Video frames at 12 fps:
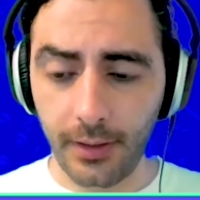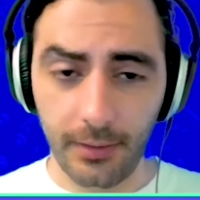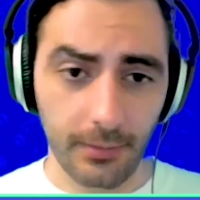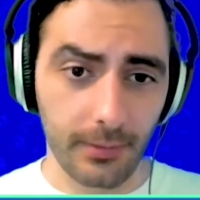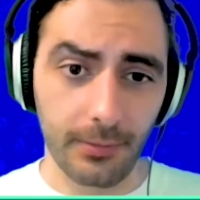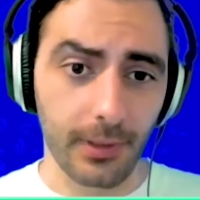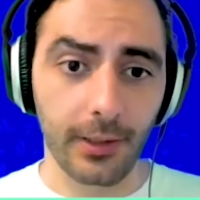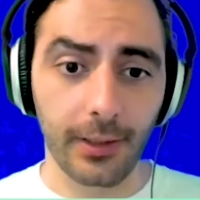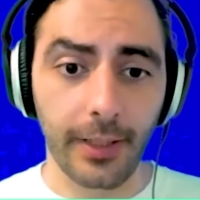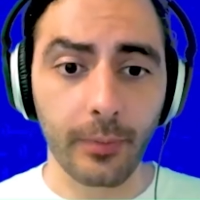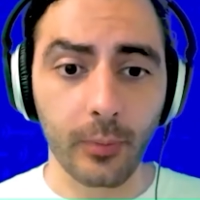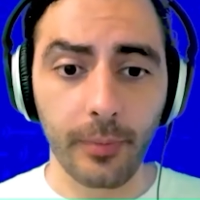uh, only really a
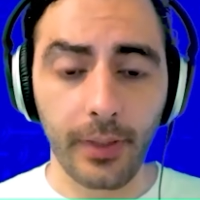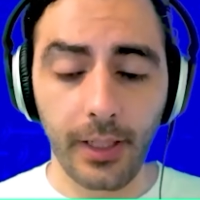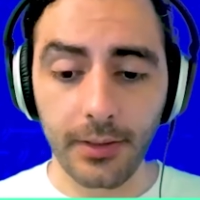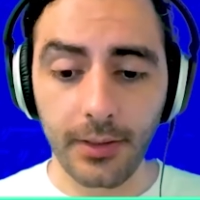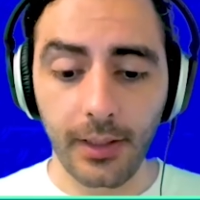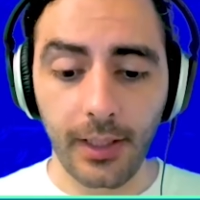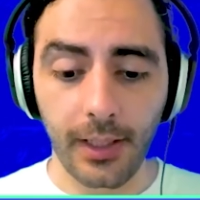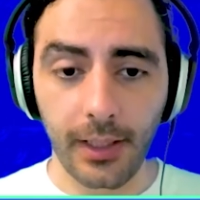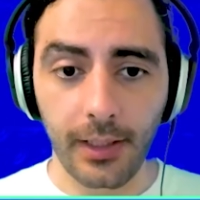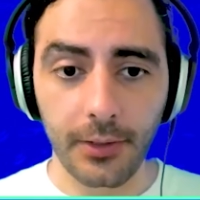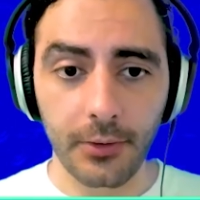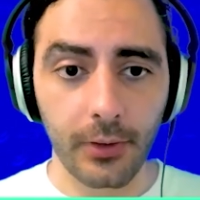couple more minutes, and then I got
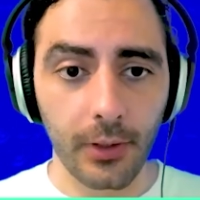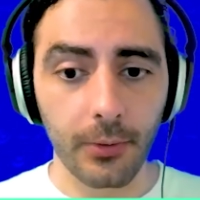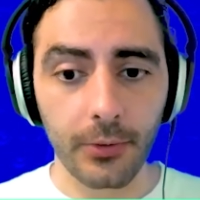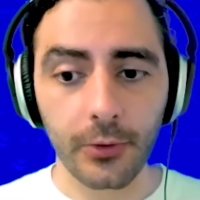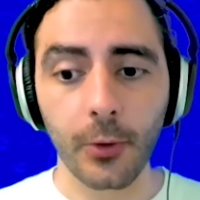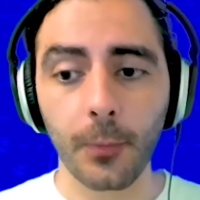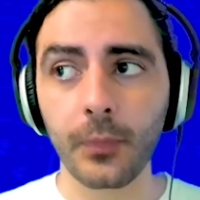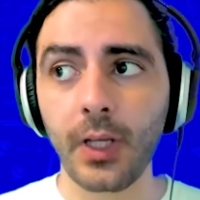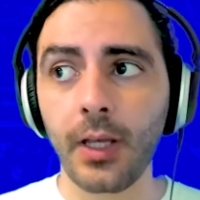to let you go. So,